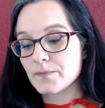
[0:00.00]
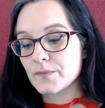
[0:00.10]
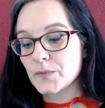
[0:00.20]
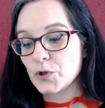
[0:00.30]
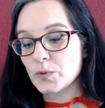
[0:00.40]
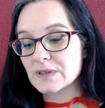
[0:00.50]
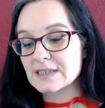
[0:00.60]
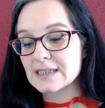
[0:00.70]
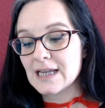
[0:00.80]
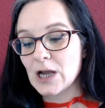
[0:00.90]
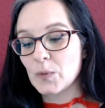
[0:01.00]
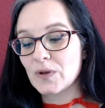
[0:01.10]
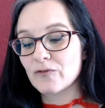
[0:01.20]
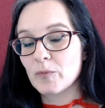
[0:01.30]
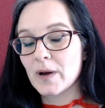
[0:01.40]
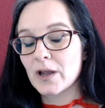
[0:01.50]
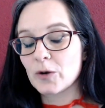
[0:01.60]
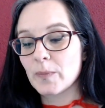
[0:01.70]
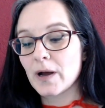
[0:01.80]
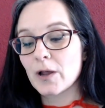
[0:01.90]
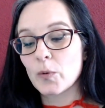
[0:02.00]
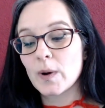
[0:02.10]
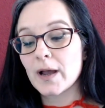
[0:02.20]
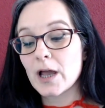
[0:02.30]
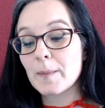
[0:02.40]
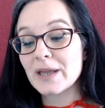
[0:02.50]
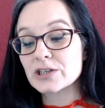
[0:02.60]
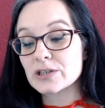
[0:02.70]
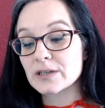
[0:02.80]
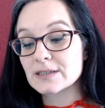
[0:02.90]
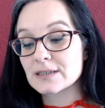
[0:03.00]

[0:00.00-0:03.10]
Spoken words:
You will see, however, by and by why I mention it.